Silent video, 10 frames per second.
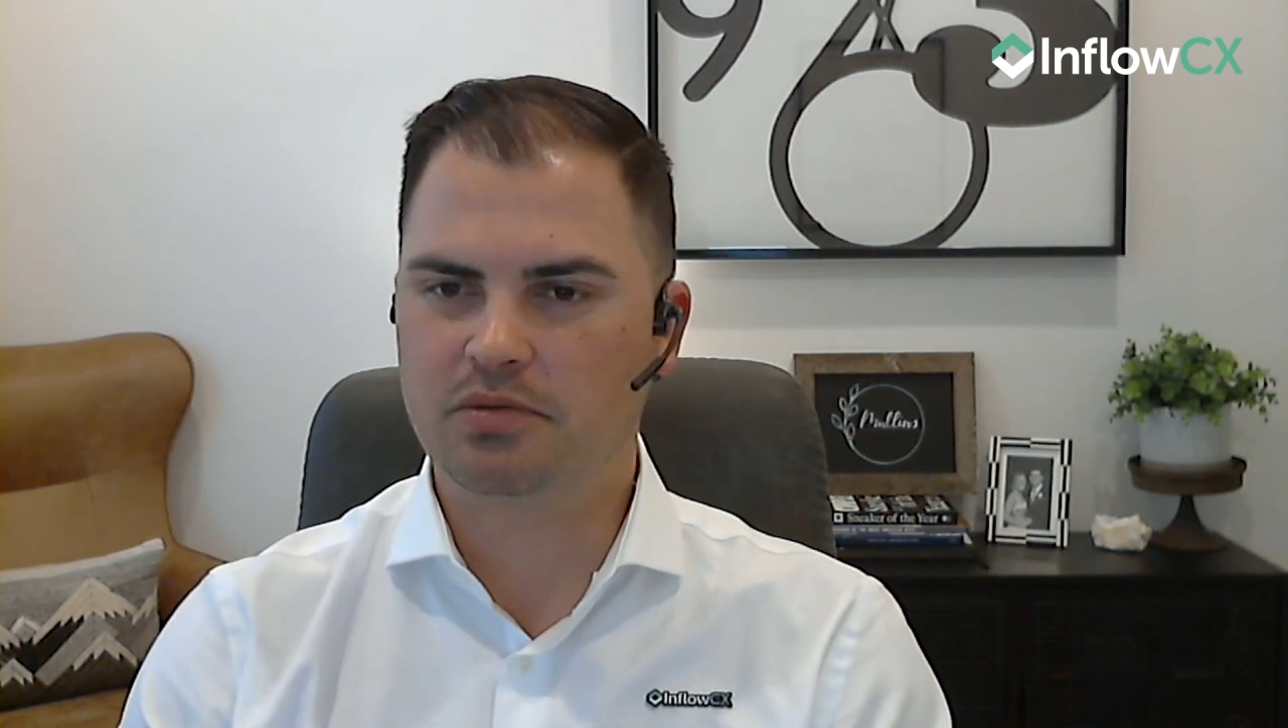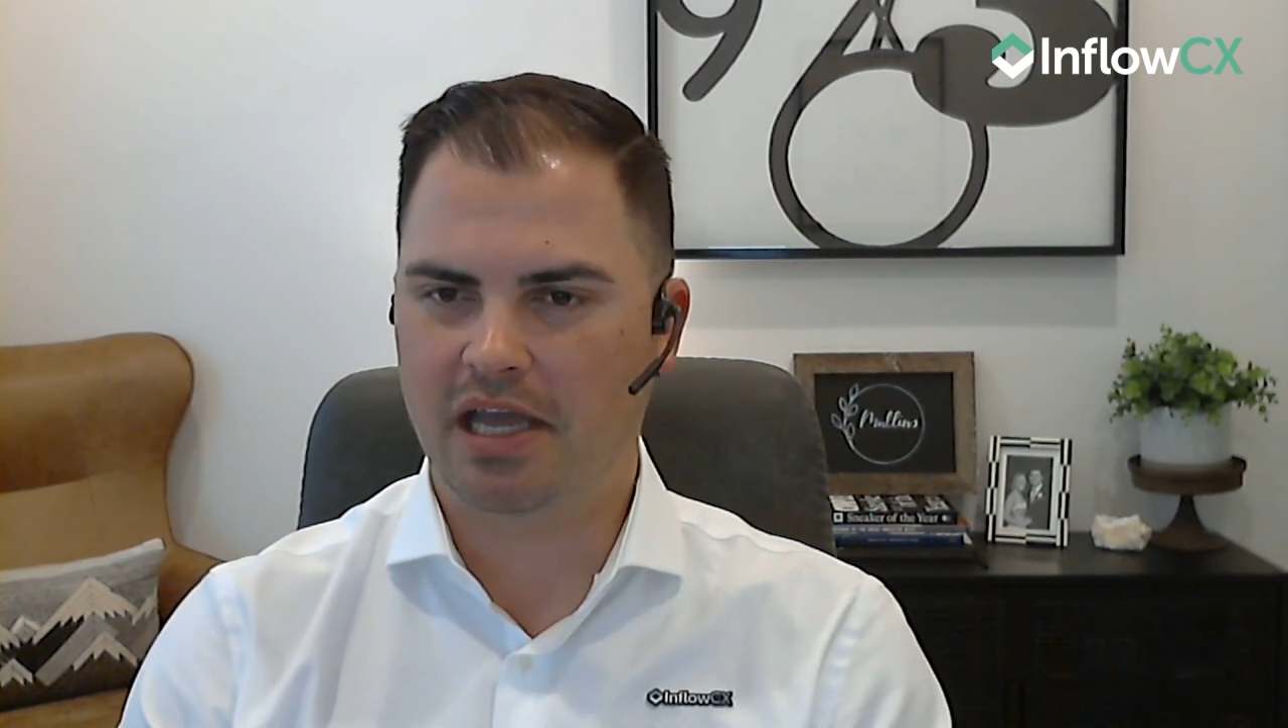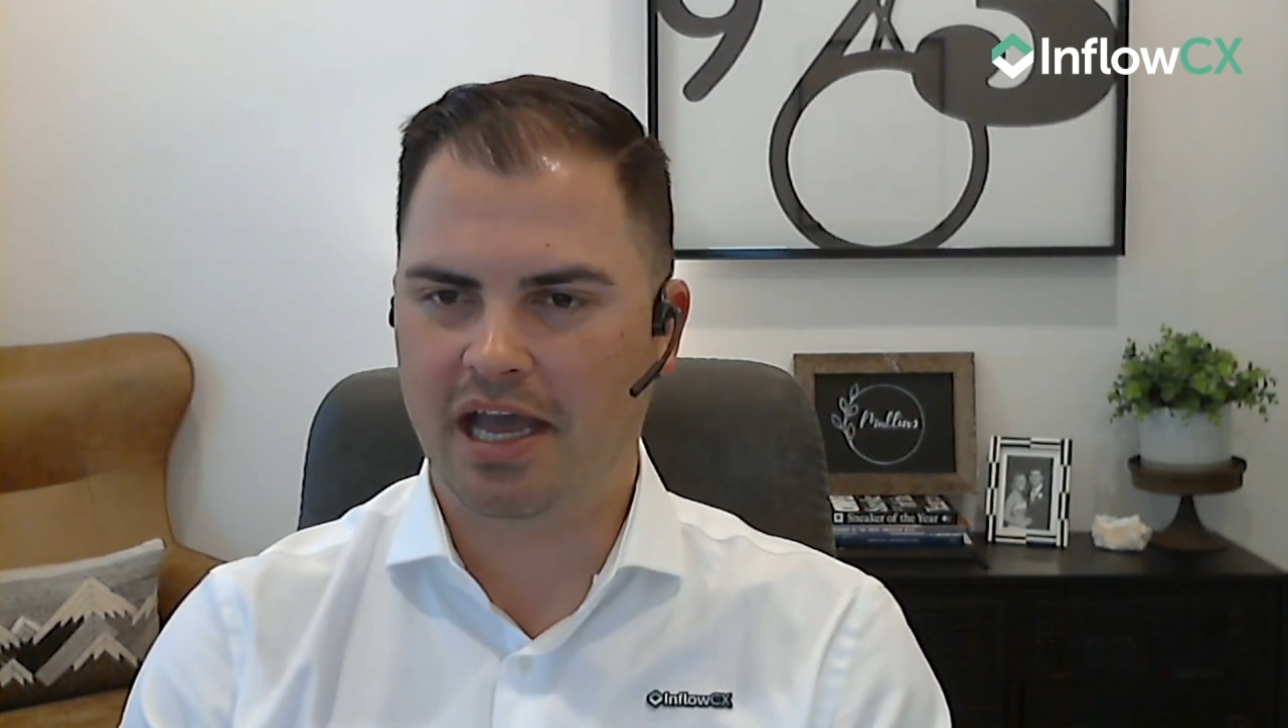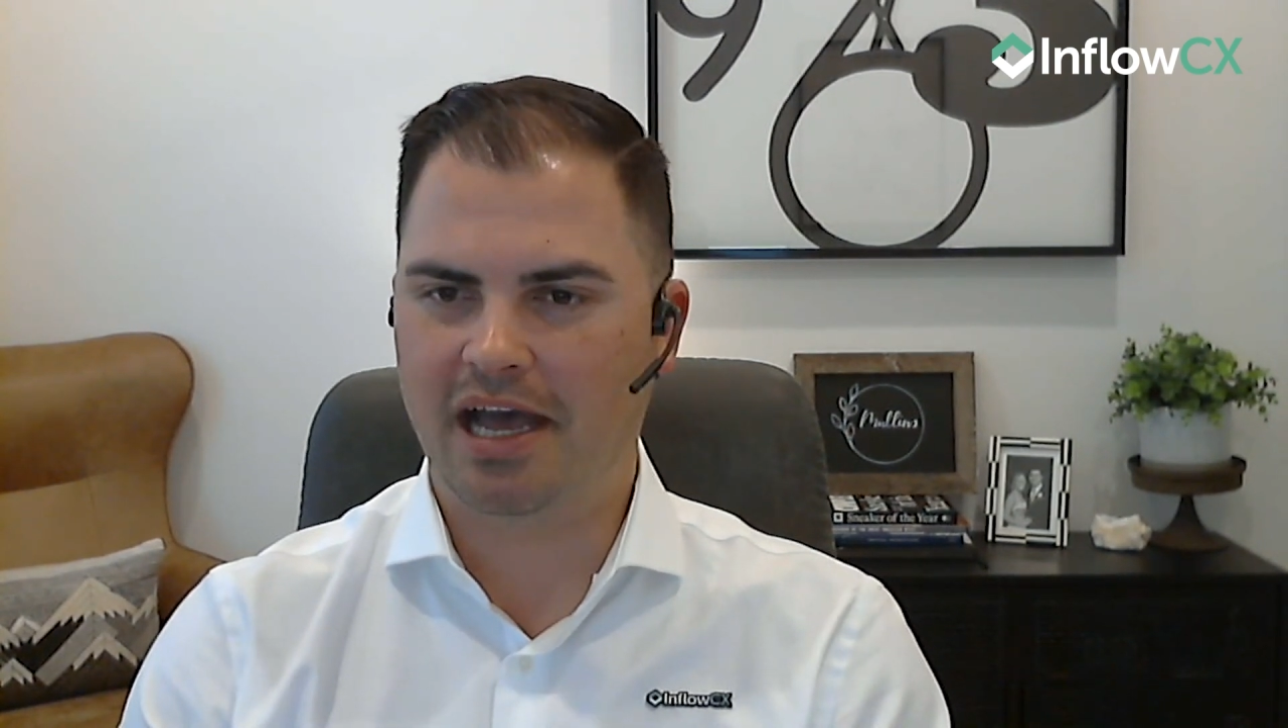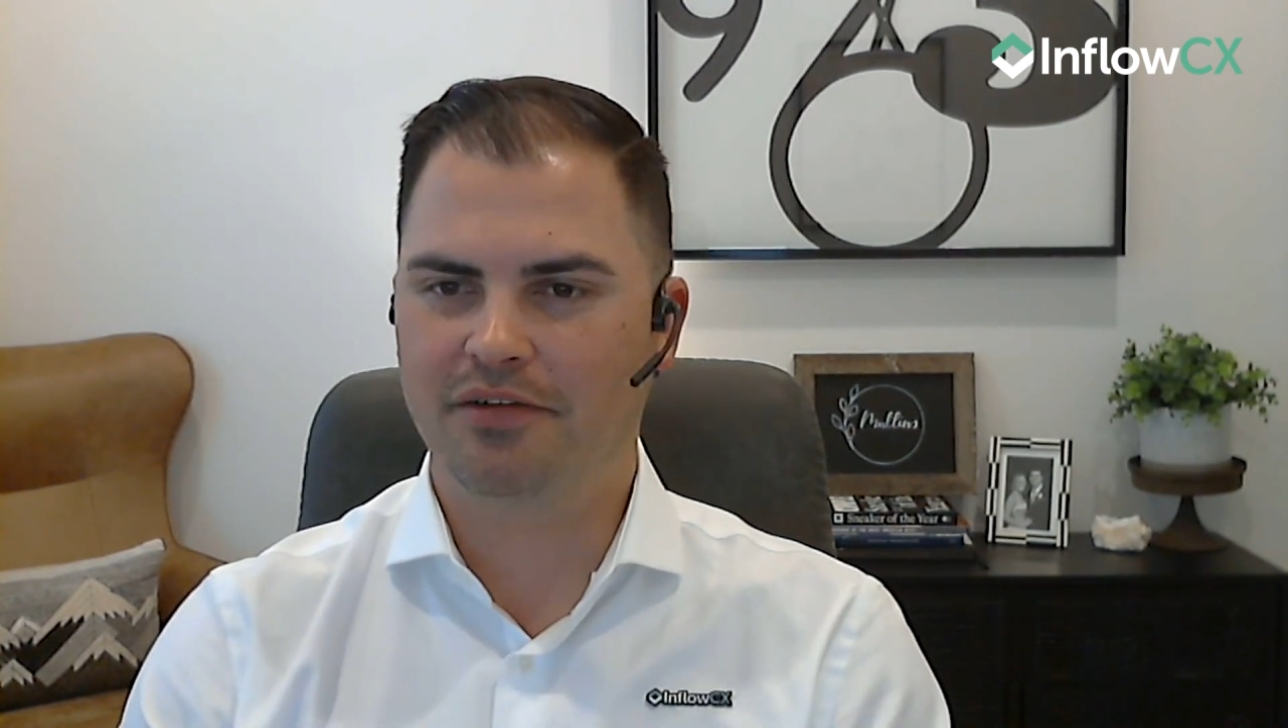
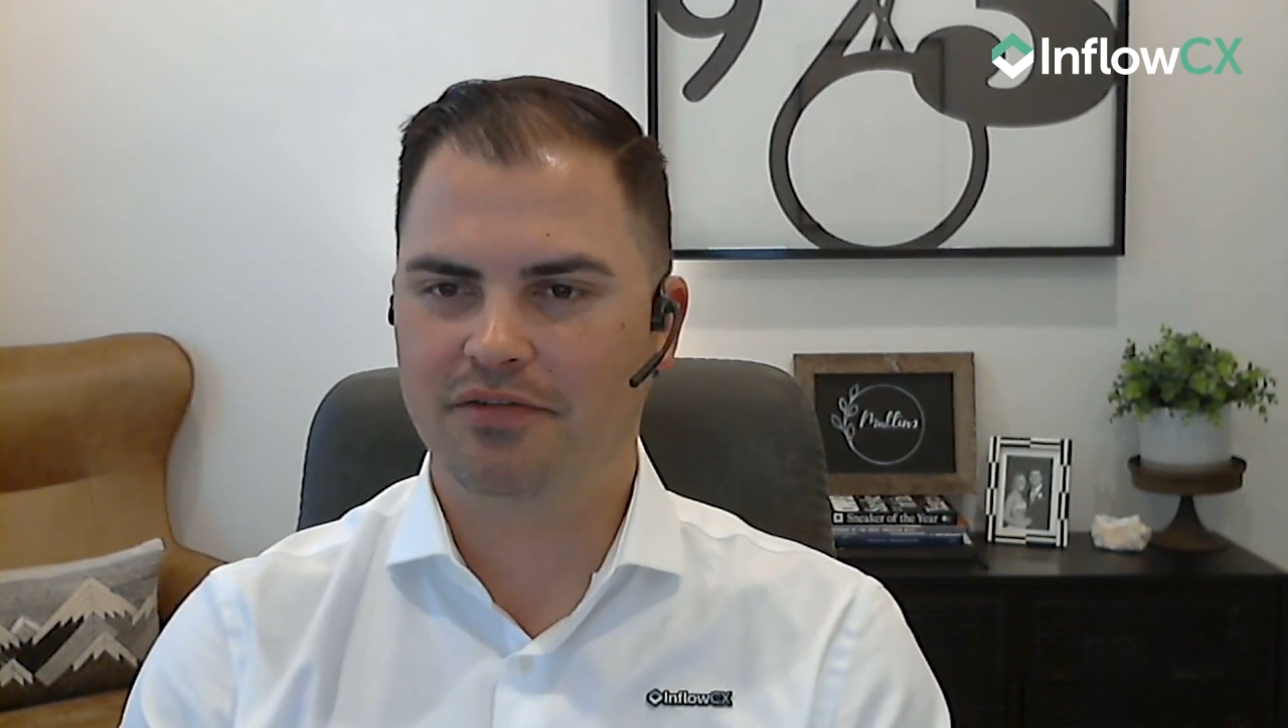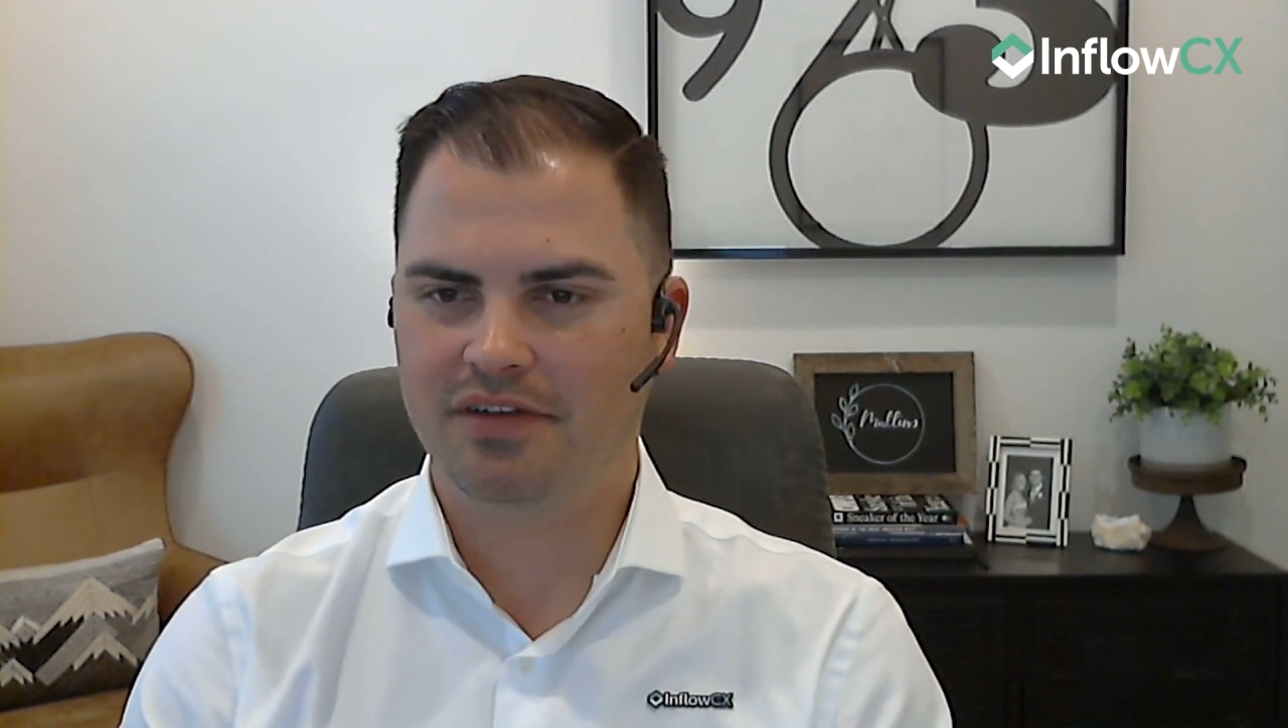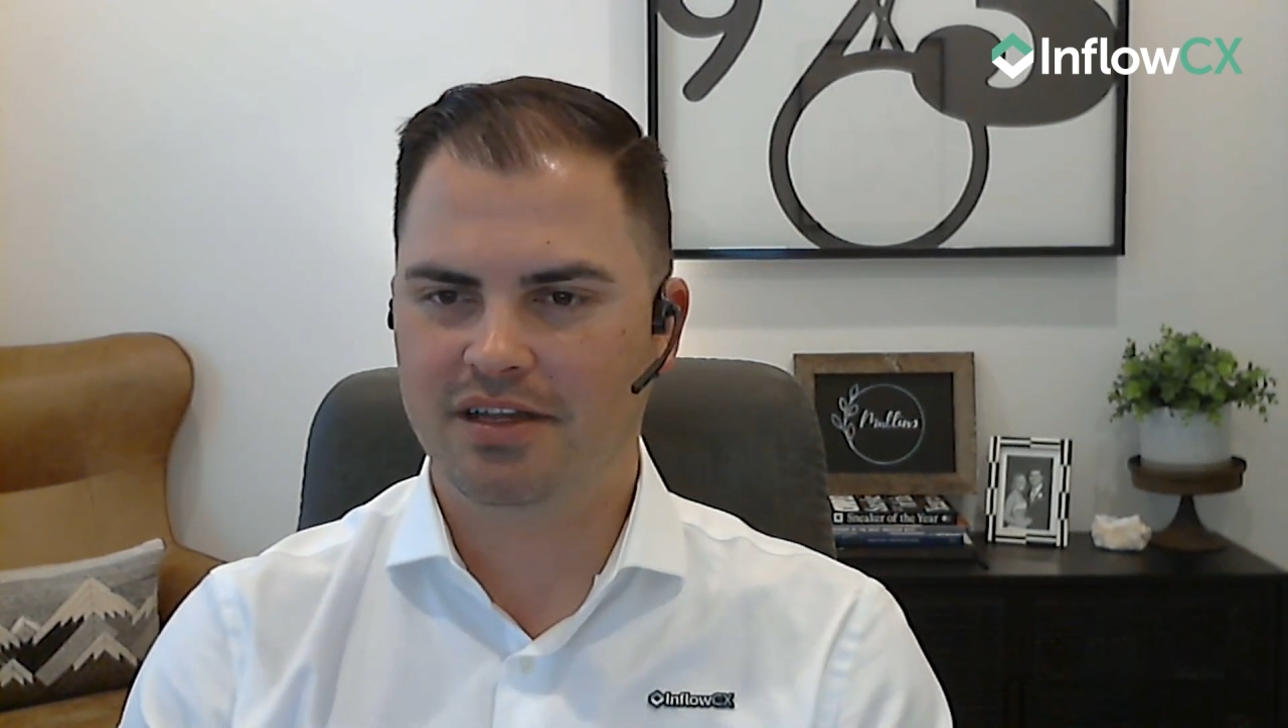we have."